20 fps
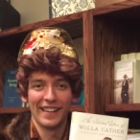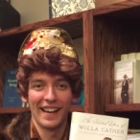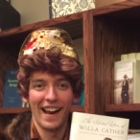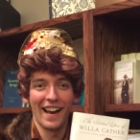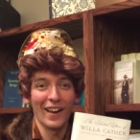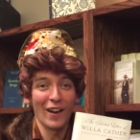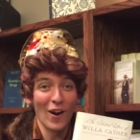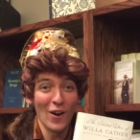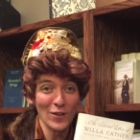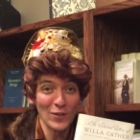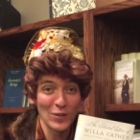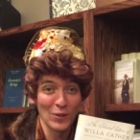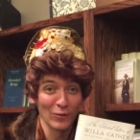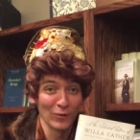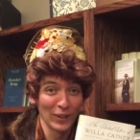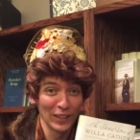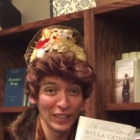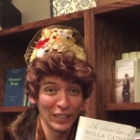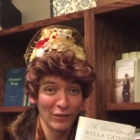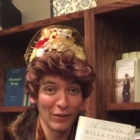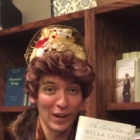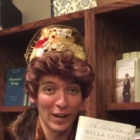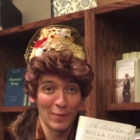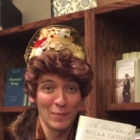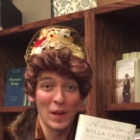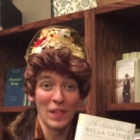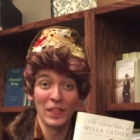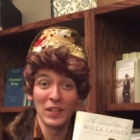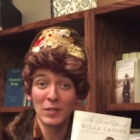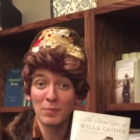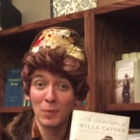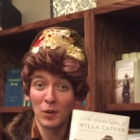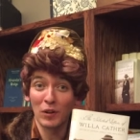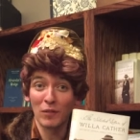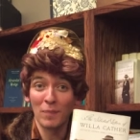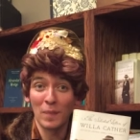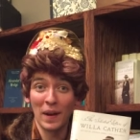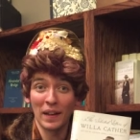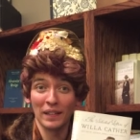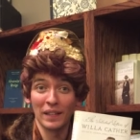I also really recommend this book
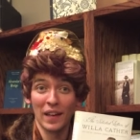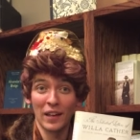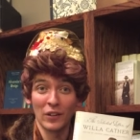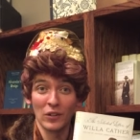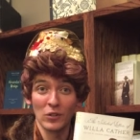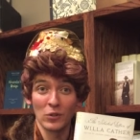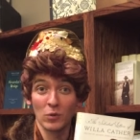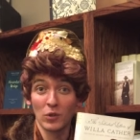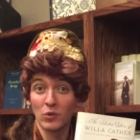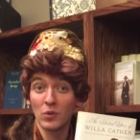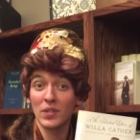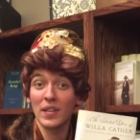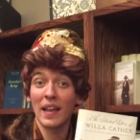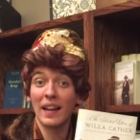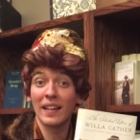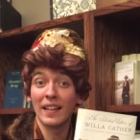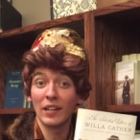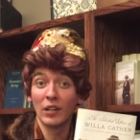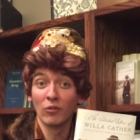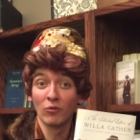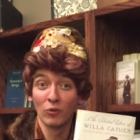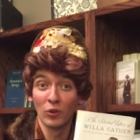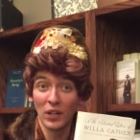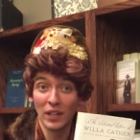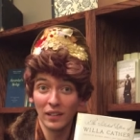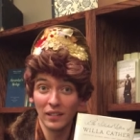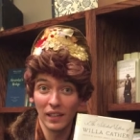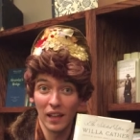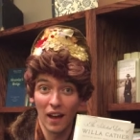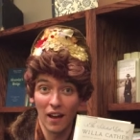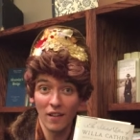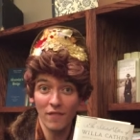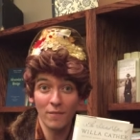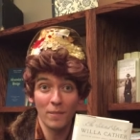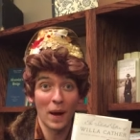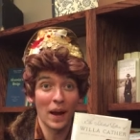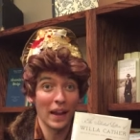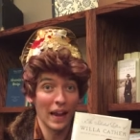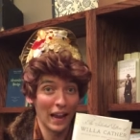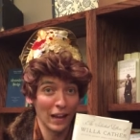of my letters, which was edited in real life
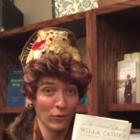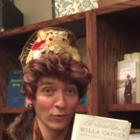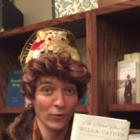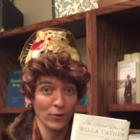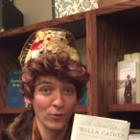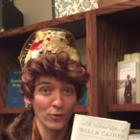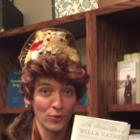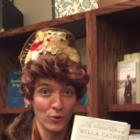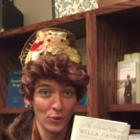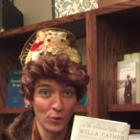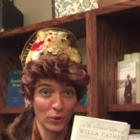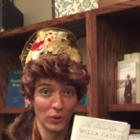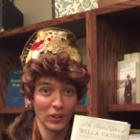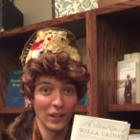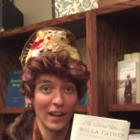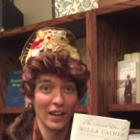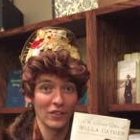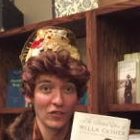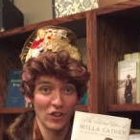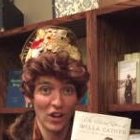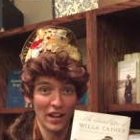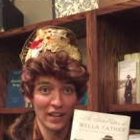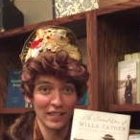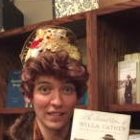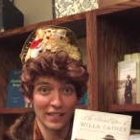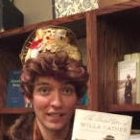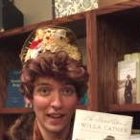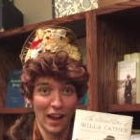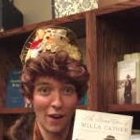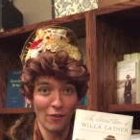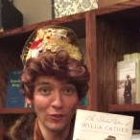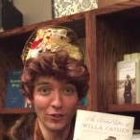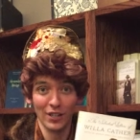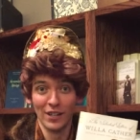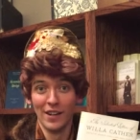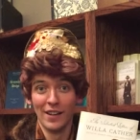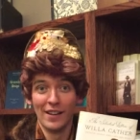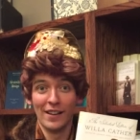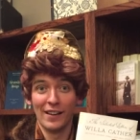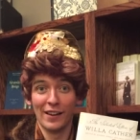by Andrew Jewell and Janice Stout,
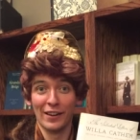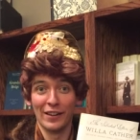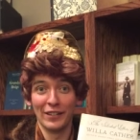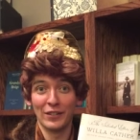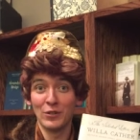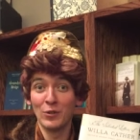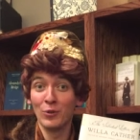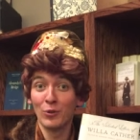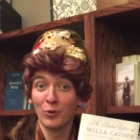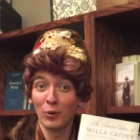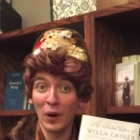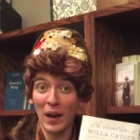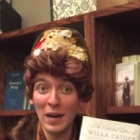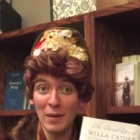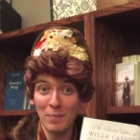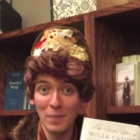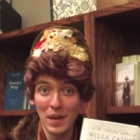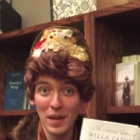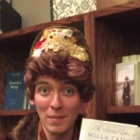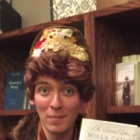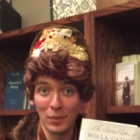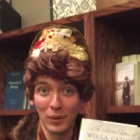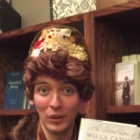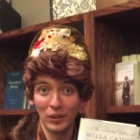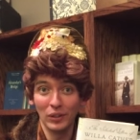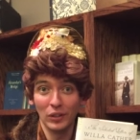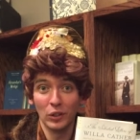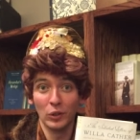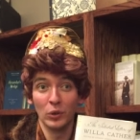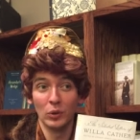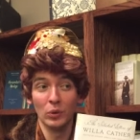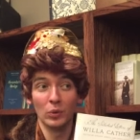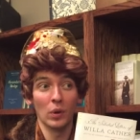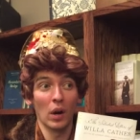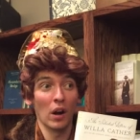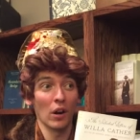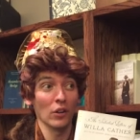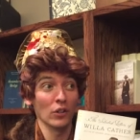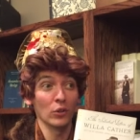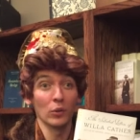two great people who
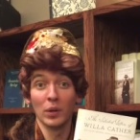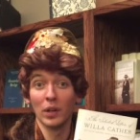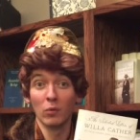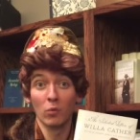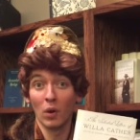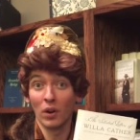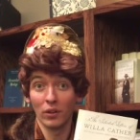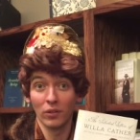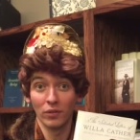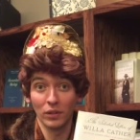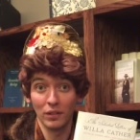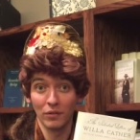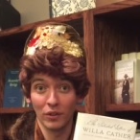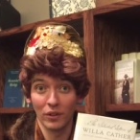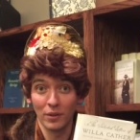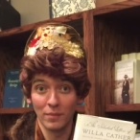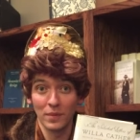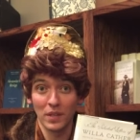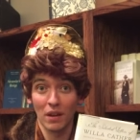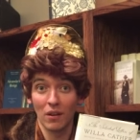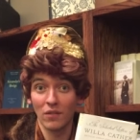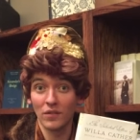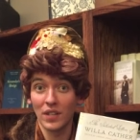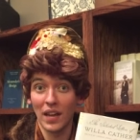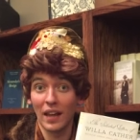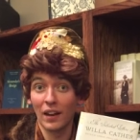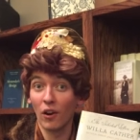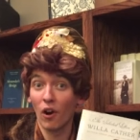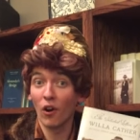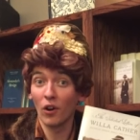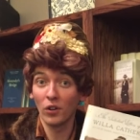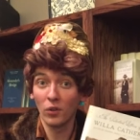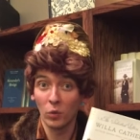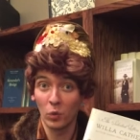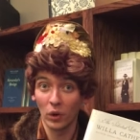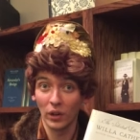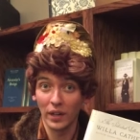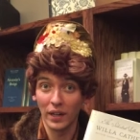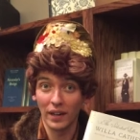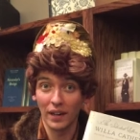are doing wonderfully for themselves and aren't
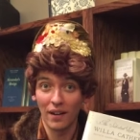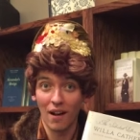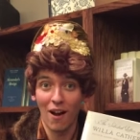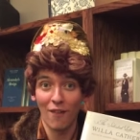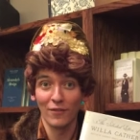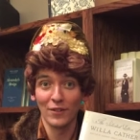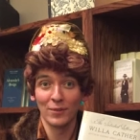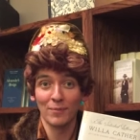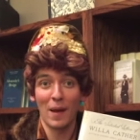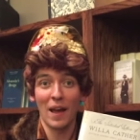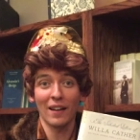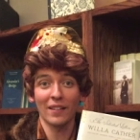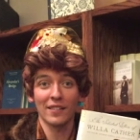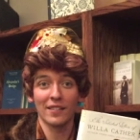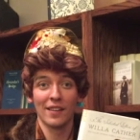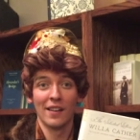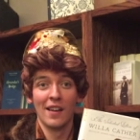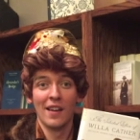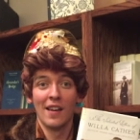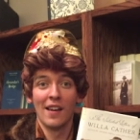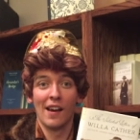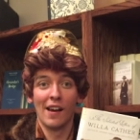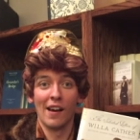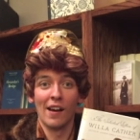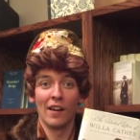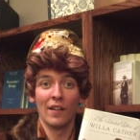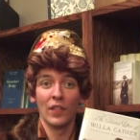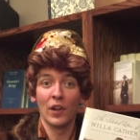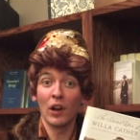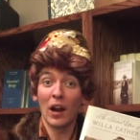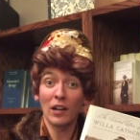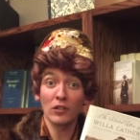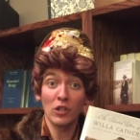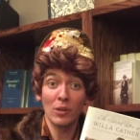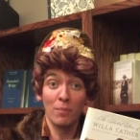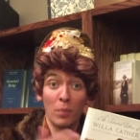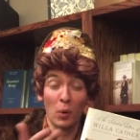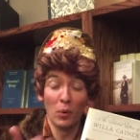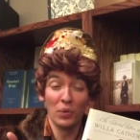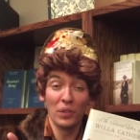working at Office Max. They're
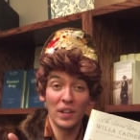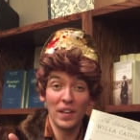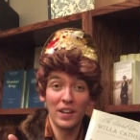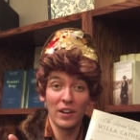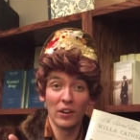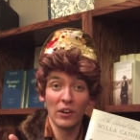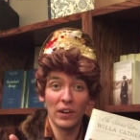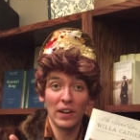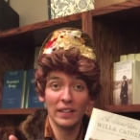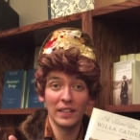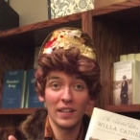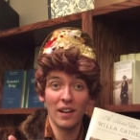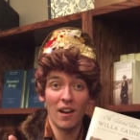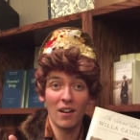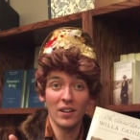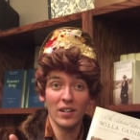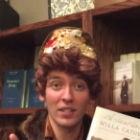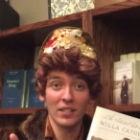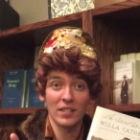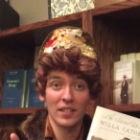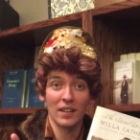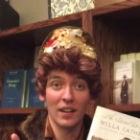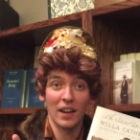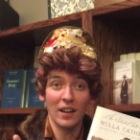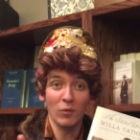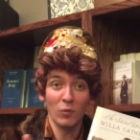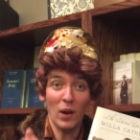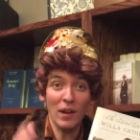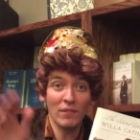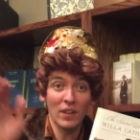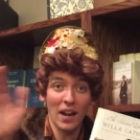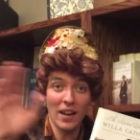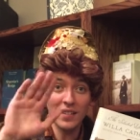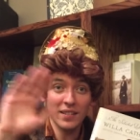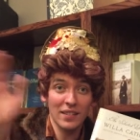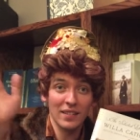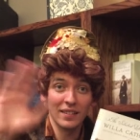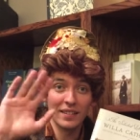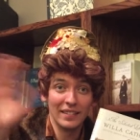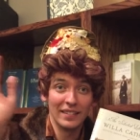actually both here in the audience tonight. Wave,
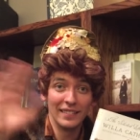guys.